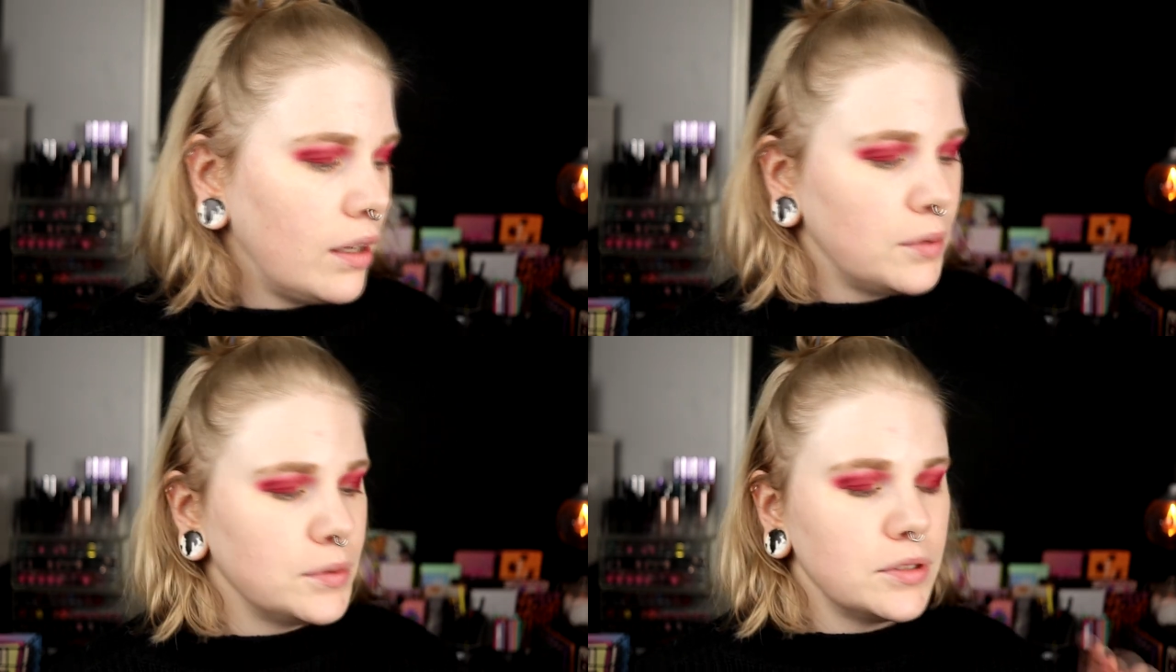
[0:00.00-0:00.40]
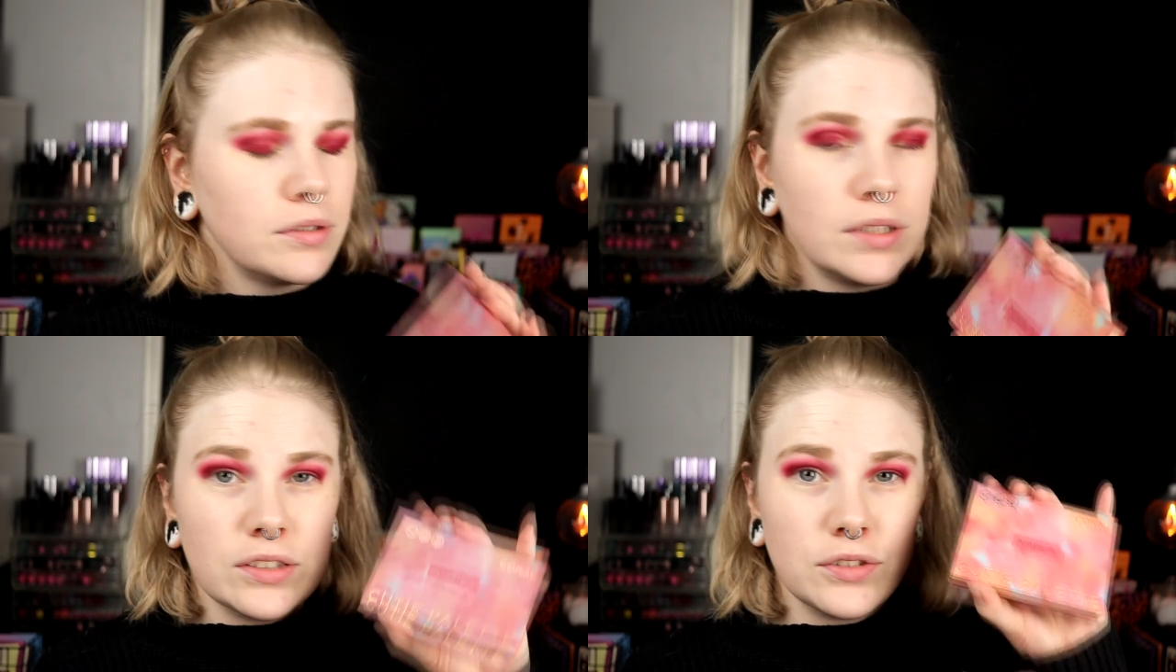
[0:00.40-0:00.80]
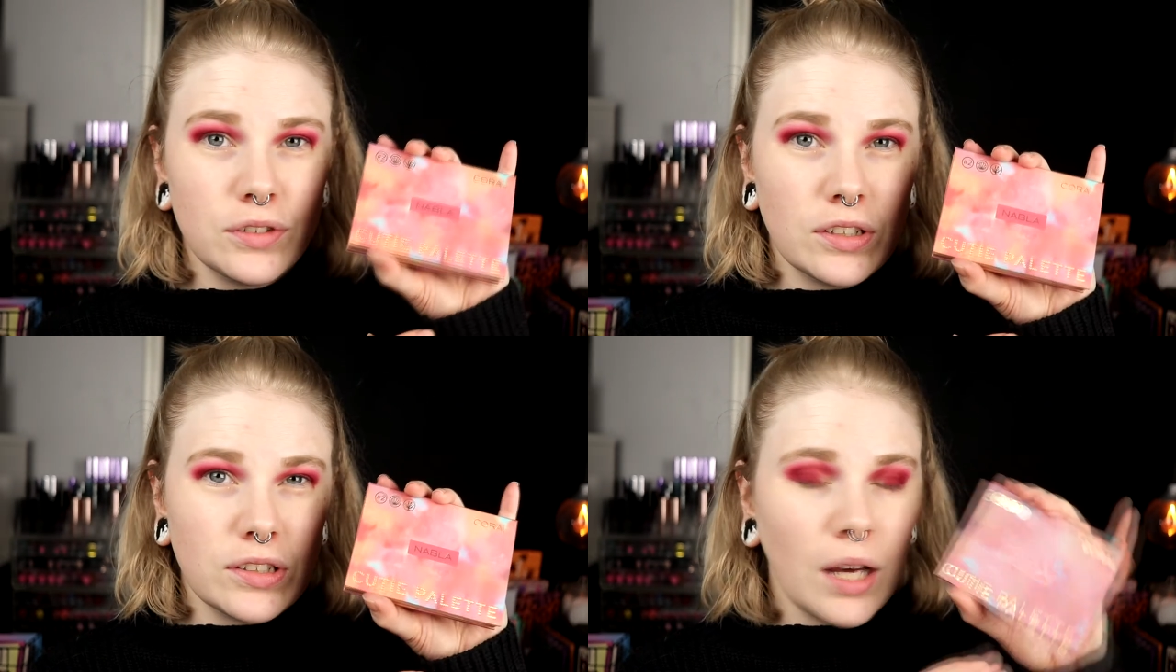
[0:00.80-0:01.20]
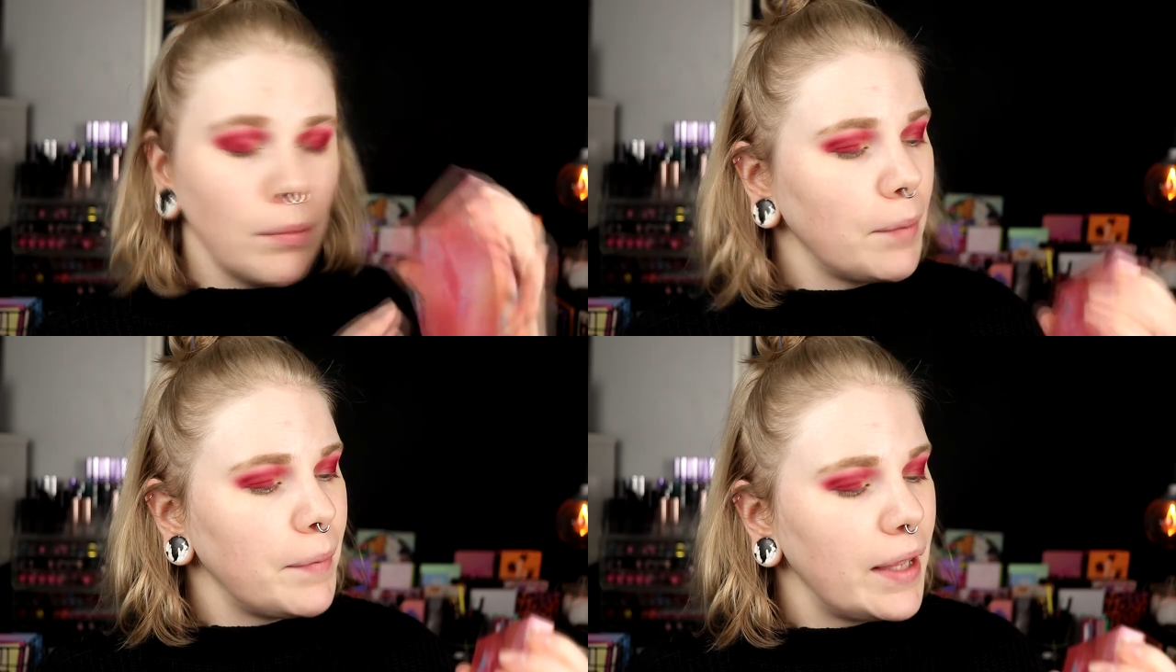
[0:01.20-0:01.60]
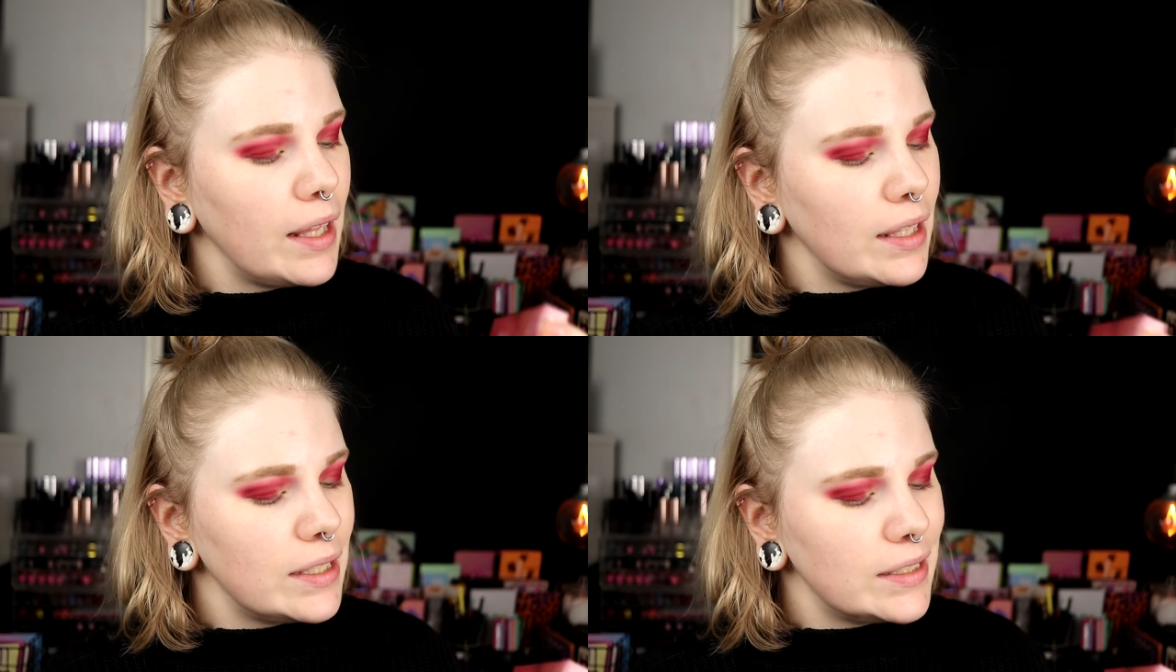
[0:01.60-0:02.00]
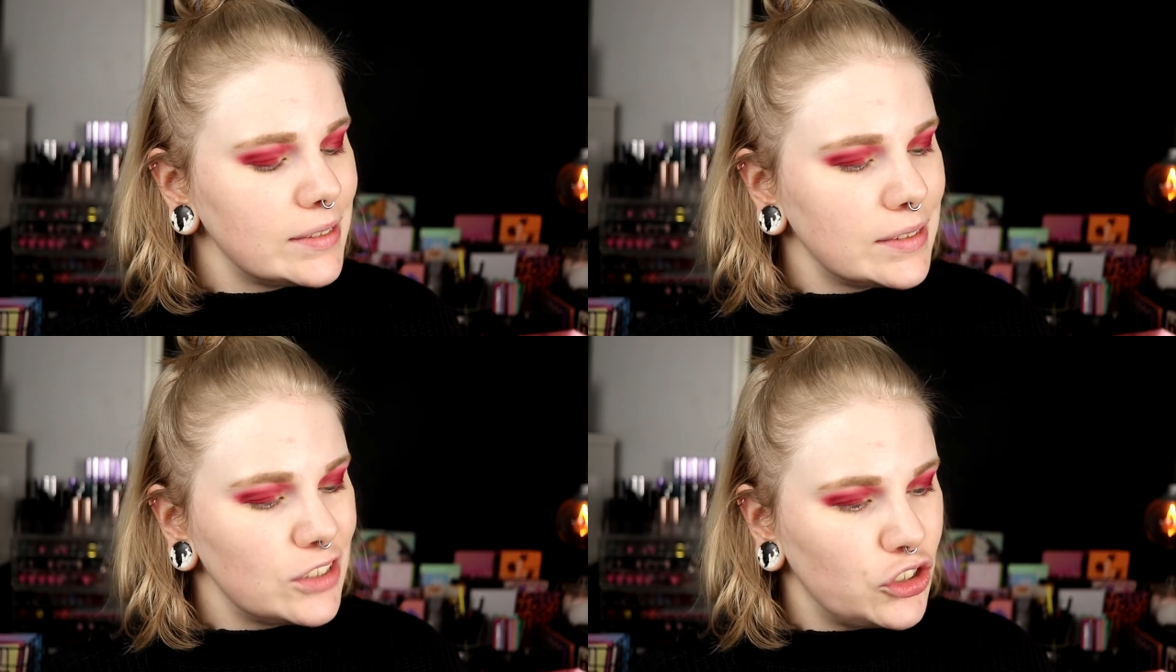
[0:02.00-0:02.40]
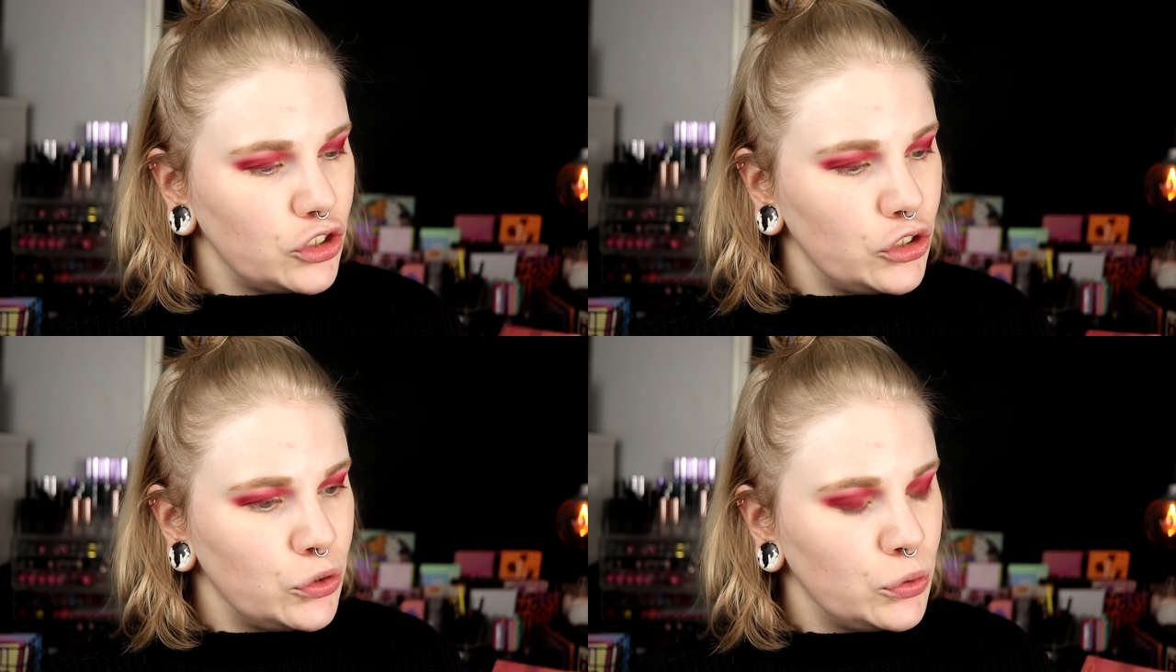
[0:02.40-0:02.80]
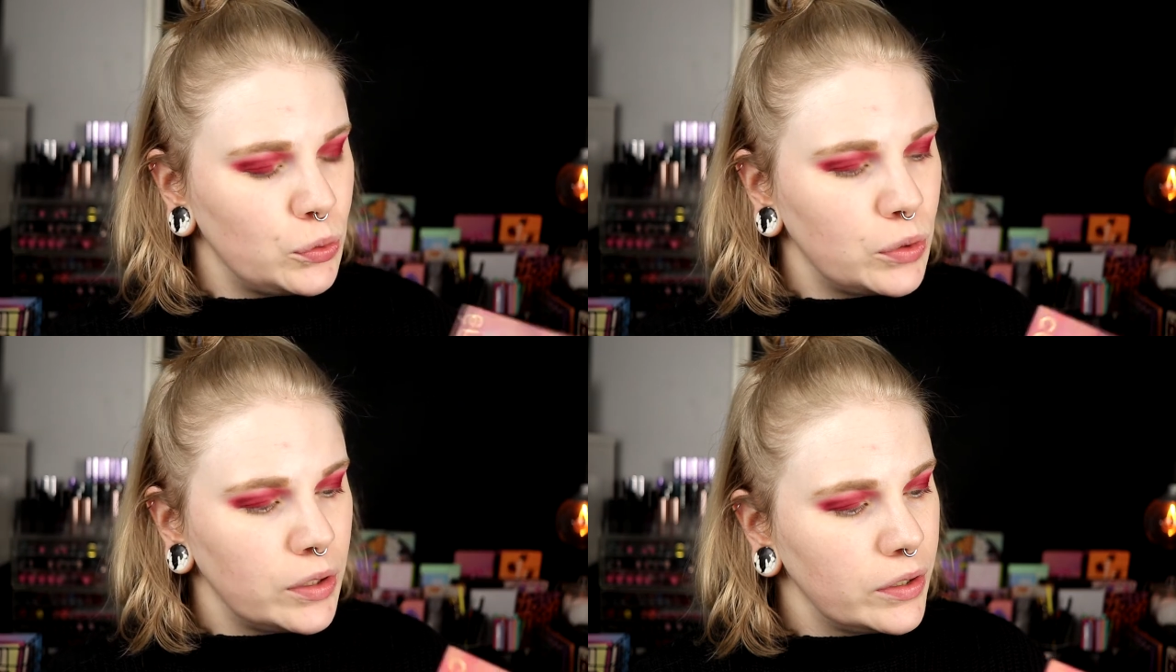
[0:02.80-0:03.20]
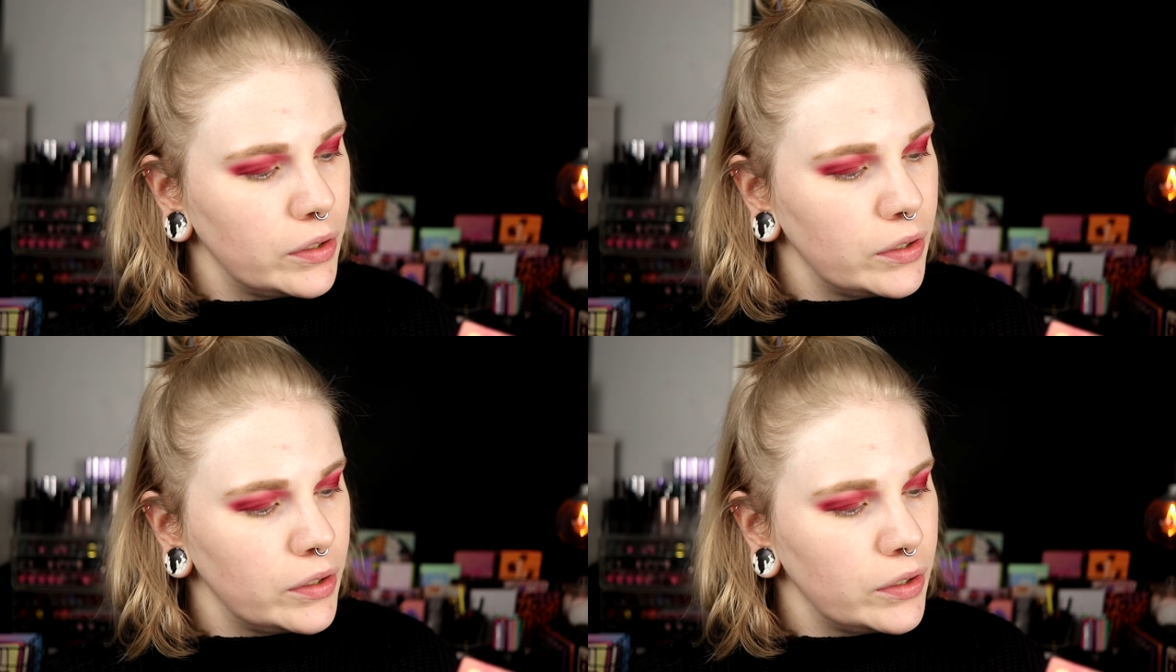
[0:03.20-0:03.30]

I want to go into the Nabla palette, to